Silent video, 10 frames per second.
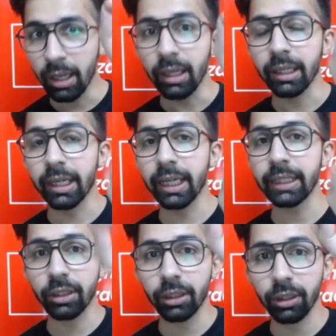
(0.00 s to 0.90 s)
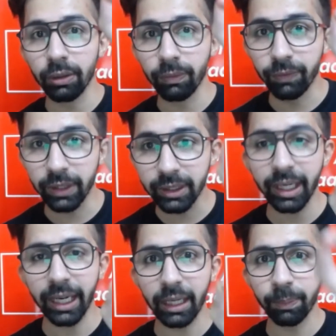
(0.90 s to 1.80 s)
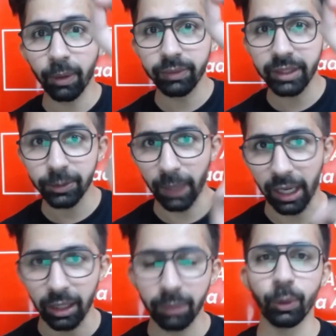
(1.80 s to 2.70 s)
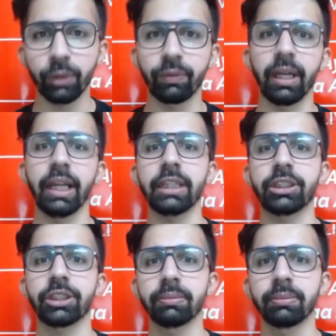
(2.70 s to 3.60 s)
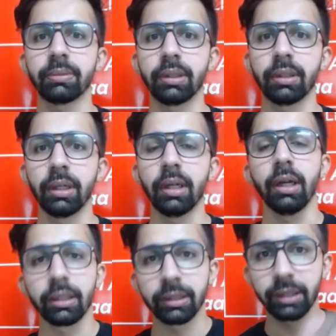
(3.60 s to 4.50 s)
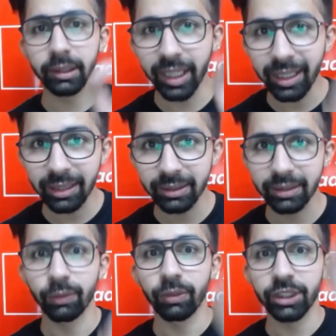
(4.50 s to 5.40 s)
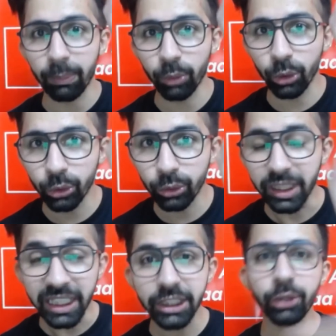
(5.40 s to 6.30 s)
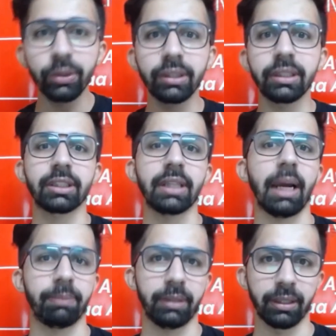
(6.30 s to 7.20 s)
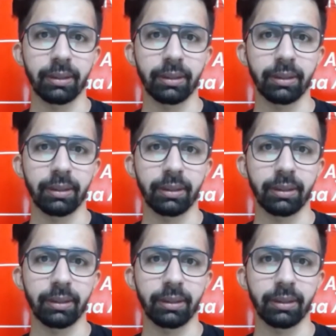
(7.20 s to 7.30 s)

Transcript: guys, with the help of this Palampur village, the things which I am going to teach you in this chapter